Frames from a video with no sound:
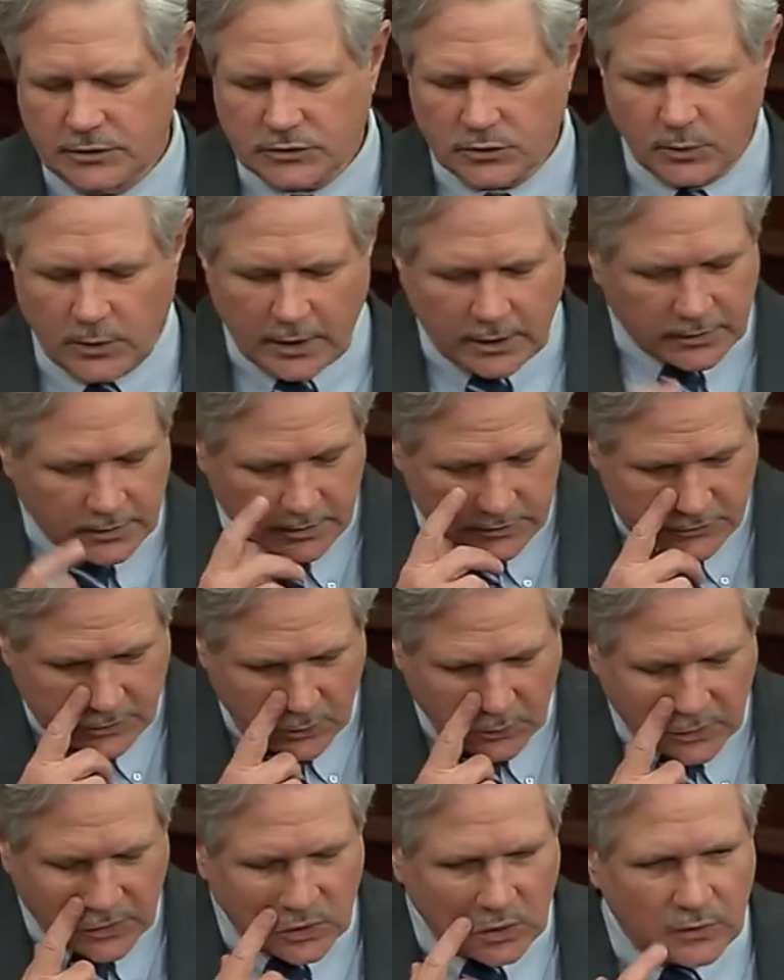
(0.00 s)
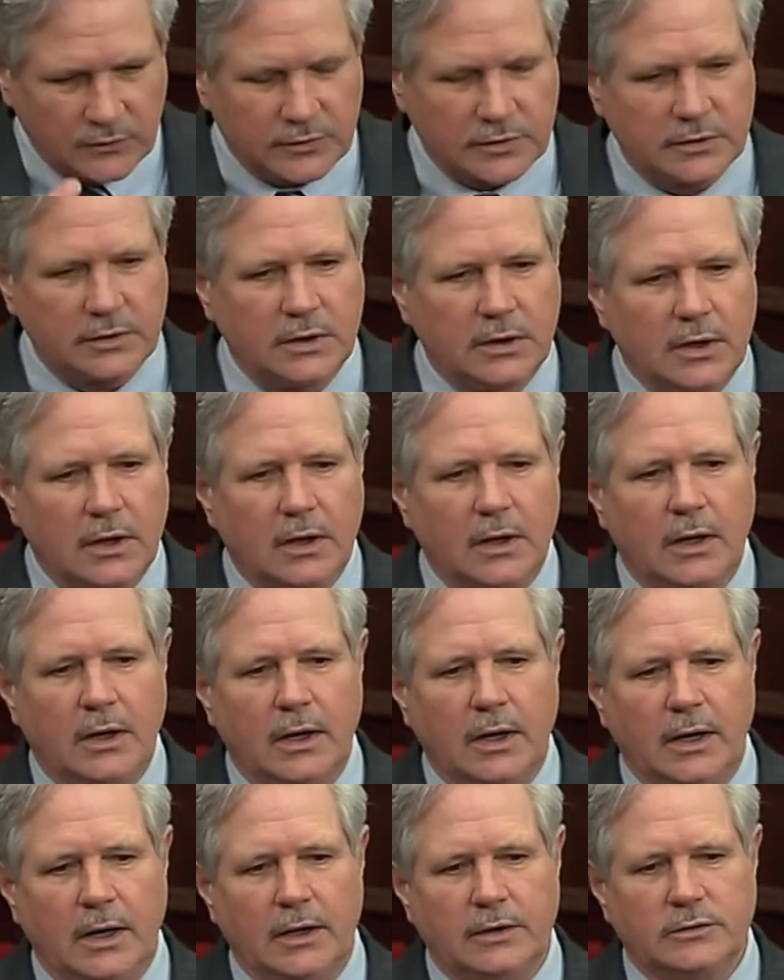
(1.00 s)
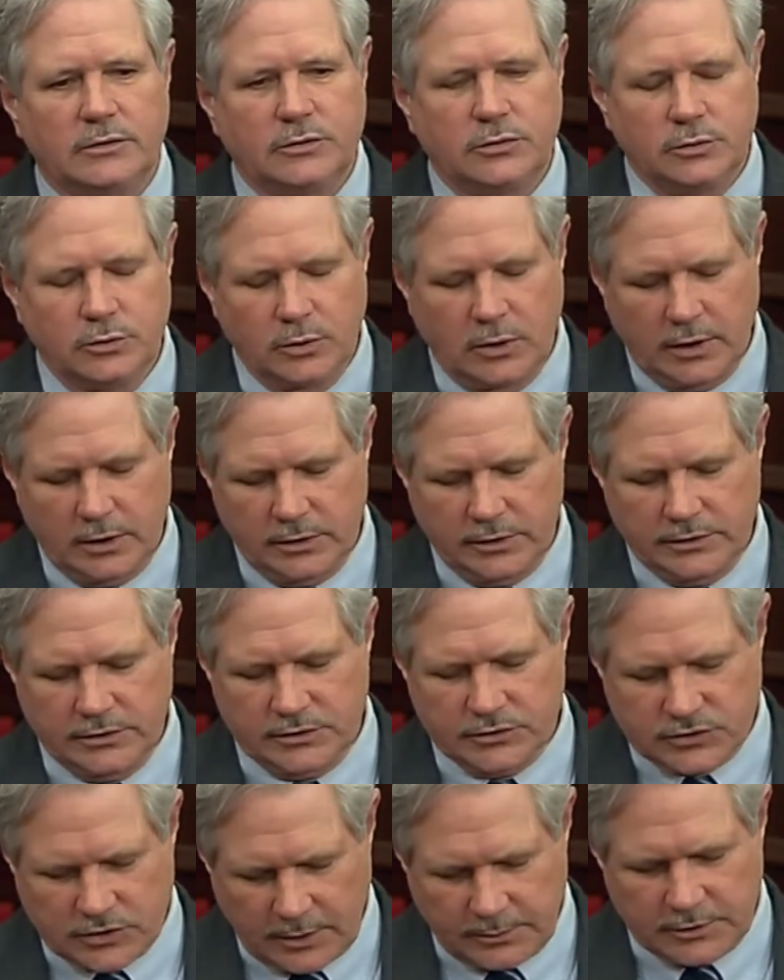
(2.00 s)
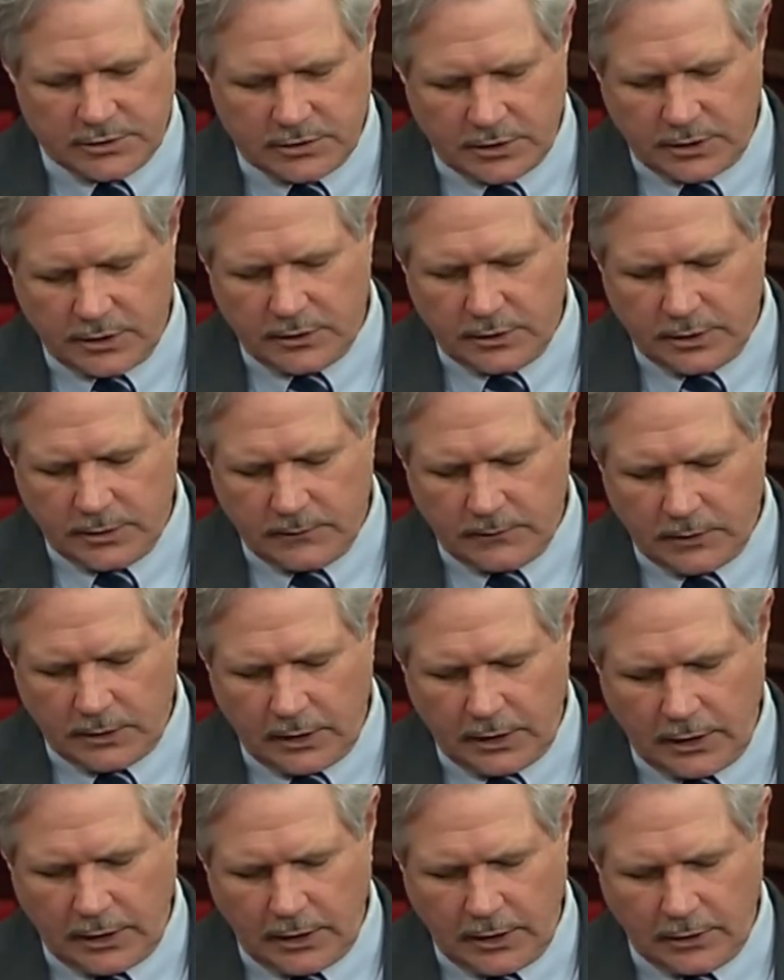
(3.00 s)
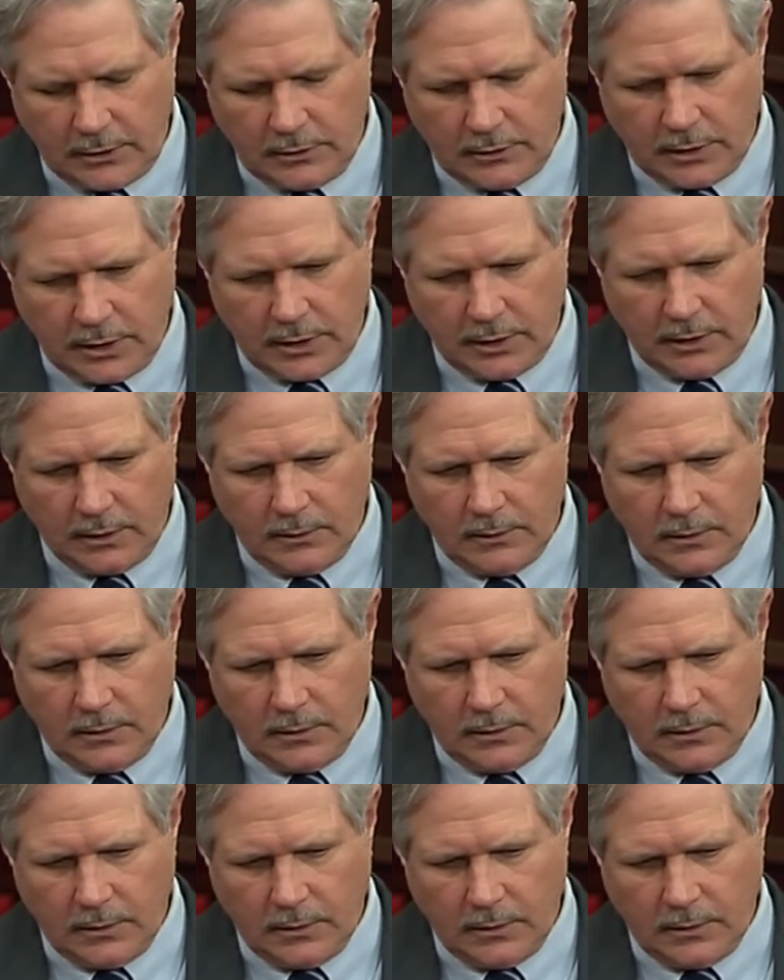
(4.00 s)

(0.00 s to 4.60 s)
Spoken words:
So what I did is I went over to Arlington Cemetery and